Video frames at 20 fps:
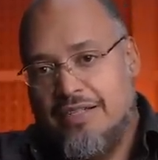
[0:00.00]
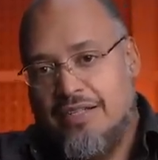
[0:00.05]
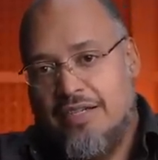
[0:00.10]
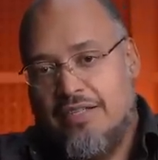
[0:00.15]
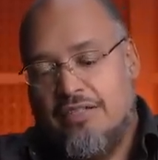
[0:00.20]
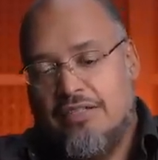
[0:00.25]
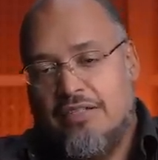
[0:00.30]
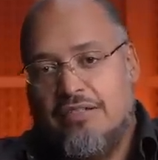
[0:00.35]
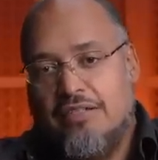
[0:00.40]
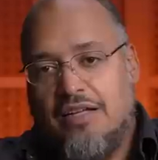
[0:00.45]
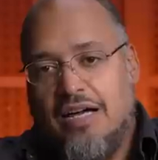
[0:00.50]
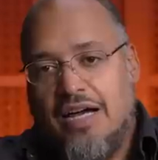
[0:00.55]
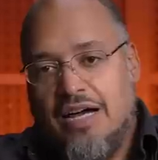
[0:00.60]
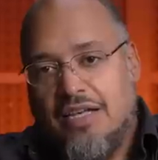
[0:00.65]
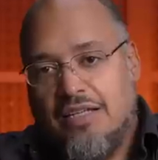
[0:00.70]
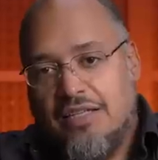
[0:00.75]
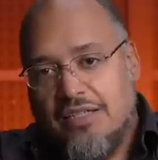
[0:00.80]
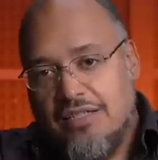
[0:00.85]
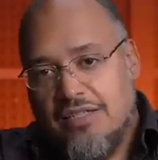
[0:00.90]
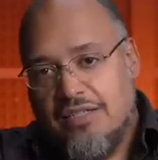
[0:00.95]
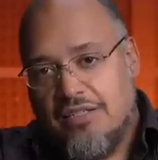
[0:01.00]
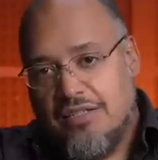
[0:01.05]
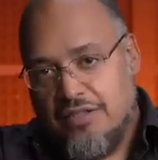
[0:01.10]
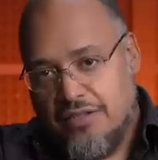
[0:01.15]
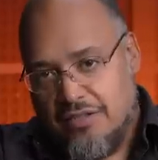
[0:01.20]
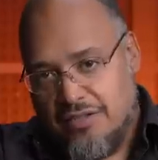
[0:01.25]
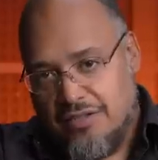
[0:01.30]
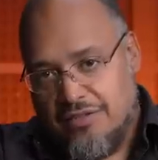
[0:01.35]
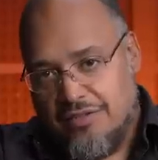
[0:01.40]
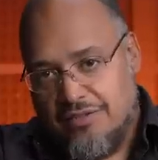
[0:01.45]
It's a lot
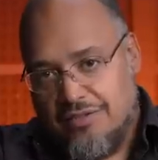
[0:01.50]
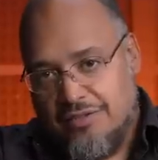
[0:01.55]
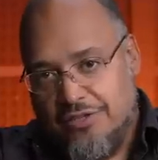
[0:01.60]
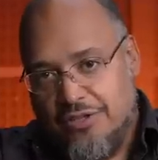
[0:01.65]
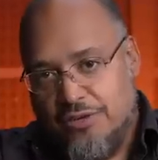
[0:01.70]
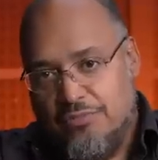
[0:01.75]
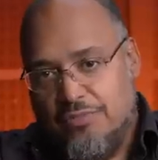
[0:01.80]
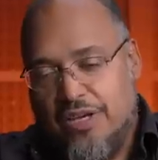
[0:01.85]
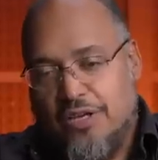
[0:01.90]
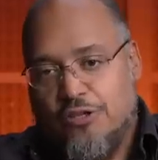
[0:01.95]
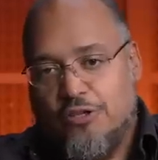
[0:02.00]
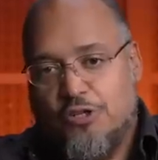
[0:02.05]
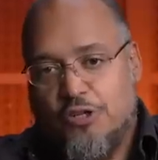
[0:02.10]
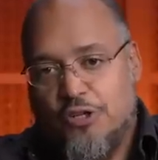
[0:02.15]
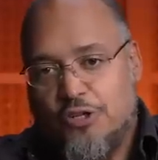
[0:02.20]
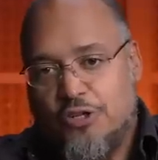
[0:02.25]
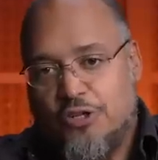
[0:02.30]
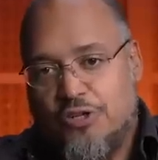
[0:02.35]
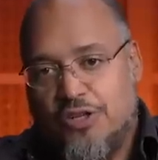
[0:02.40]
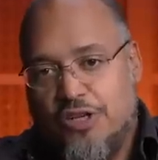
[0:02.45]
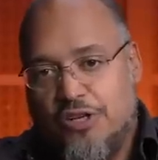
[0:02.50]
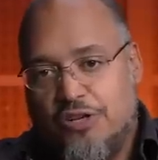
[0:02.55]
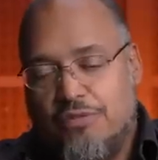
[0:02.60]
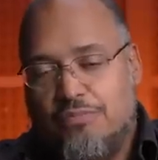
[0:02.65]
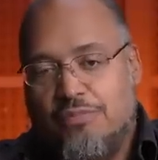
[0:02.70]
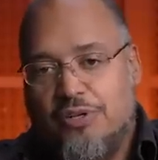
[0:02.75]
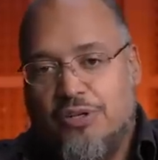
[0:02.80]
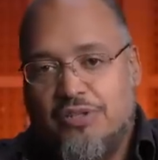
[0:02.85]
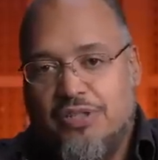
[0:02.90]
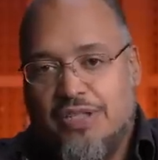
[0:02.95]
easier to make sure that you're
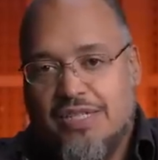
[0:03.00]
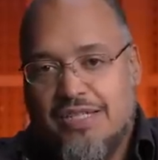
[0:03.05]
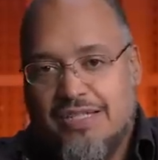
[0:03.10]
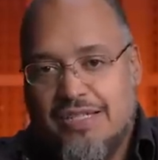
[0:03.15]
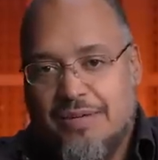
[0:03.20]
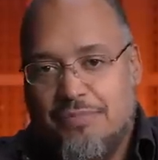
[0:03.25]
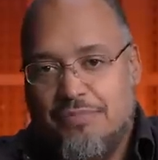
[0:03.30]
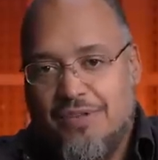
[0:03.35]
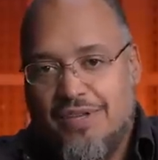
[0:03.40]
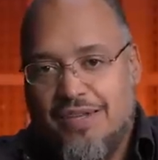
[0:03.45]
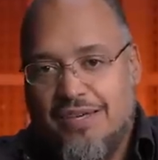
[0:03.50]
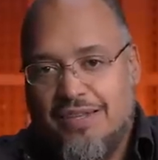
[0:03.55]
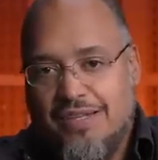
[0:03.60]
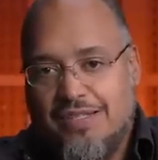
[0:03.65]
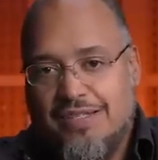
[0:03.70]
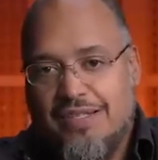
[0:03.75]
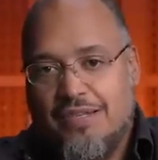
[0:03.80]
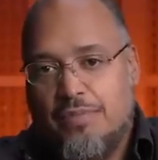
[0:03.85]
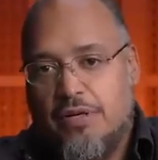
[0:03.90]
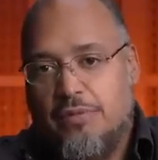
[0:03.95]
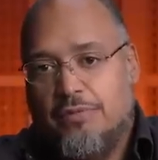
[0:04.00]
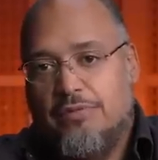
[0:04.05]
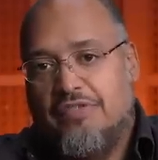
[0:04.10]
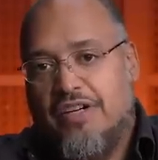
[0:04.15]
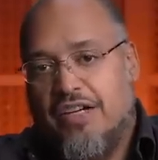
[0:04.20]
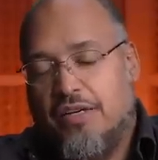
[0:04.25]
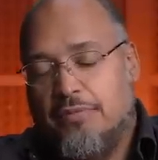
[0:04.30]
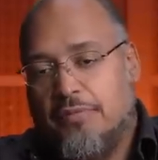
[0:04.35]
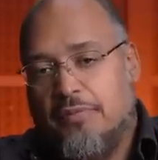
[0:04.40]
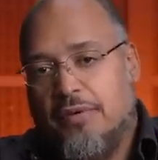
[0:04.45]
building something that's the minimum
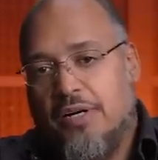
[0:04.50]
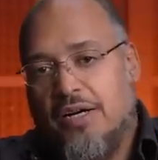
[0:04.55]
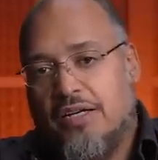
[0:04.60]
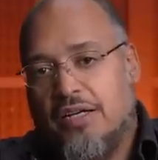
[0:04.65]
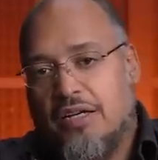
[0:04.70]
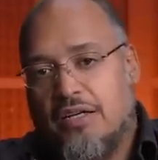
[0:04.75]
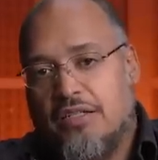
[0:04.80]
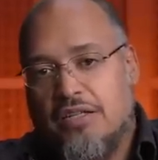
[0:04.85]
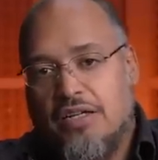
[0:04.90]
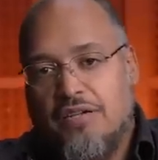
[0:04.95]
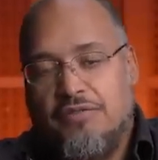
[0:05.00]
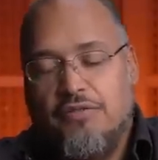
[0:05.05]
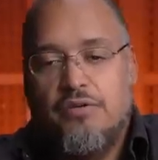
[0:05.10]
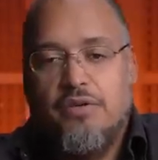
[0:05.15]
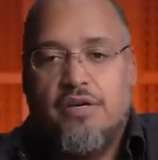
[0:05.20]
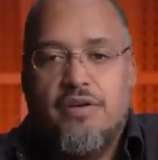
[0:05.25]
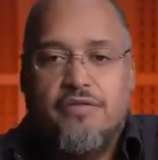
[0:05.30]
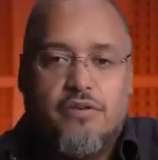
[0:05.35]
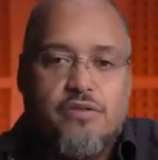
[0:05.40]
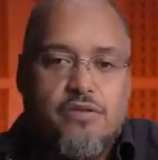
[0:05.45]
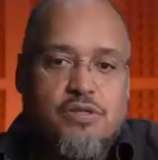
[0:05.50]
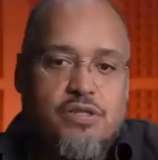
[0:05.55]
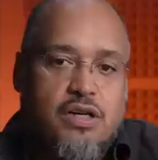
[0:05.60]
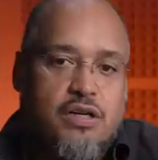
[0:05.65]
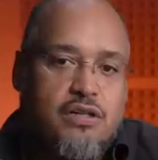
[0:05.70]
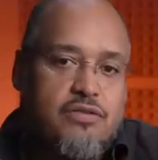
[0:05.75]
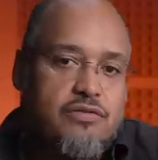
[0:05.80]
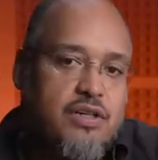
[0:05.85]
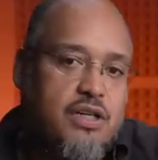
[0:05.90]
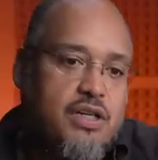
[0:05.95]
viable product if you give
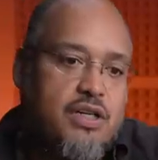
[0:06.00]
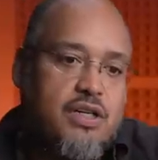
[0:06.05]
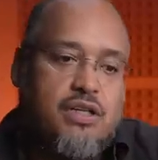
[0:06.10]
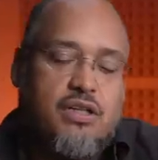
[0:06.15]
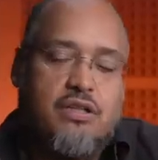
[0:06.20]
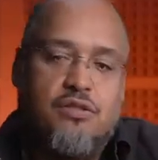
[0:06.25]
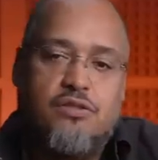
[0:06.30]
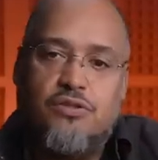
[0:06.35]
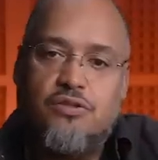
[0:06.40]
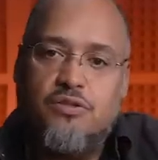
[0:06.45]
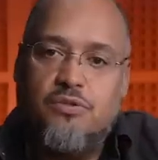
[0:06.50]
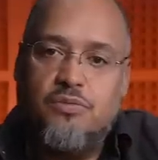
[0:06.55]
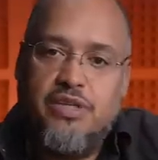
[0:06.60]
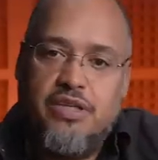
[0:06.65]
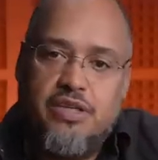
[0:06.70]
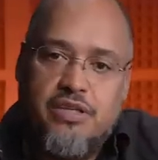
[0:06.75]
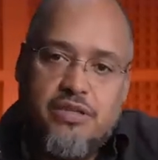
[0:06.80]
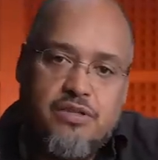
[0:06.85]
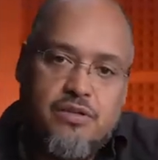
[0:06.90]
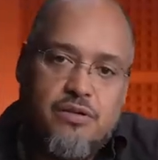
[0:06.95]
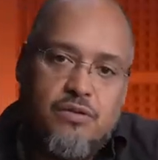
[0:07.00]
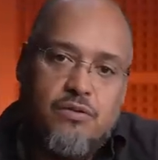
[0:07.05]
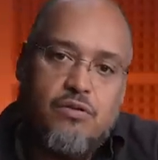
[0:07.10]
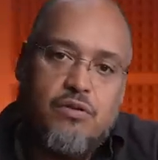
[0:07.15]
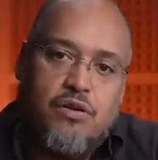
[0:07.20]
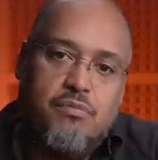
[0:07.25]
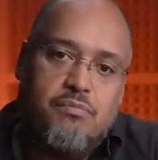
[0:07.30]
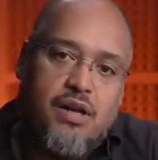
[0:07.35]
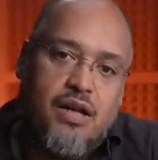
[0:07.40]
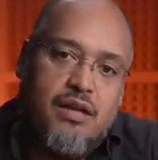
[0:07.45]
yourself 2 weeks
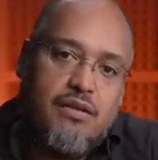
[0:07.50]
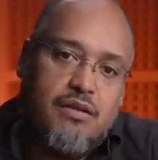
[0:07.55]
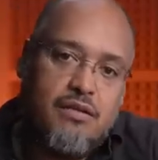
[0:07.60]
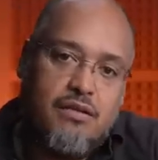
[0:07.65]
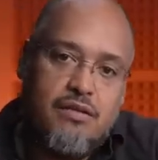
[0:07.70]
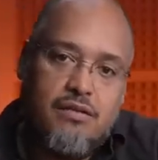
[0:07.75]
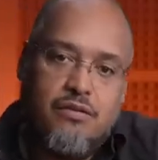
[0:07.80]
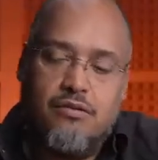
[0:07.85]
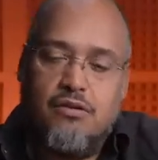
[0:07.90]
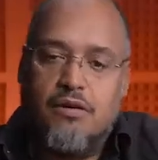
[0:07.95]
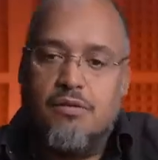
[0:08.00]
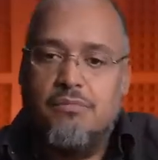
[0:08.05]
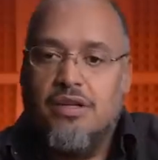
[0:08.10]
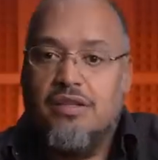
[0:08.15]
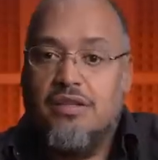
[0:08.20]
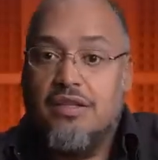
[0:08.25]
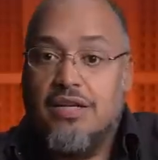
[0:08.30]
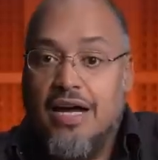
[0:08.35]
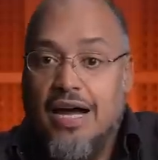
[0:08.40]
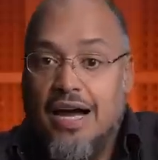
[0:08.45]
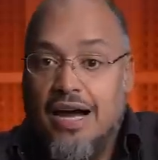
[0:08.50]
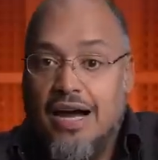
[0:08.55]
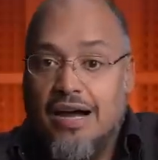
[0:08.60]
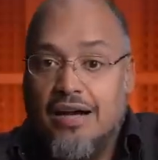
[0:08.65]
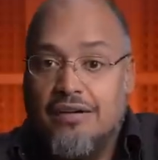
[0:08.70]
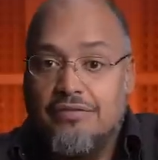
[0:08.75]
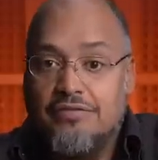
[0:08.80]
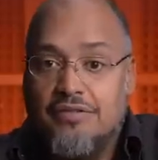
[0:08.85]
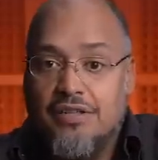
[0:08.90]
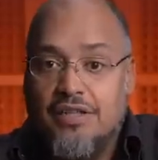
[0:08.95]
or a month and a
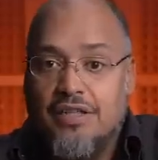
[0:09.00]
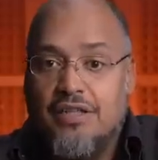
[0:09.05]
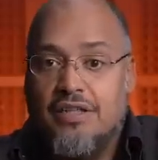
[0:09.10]
half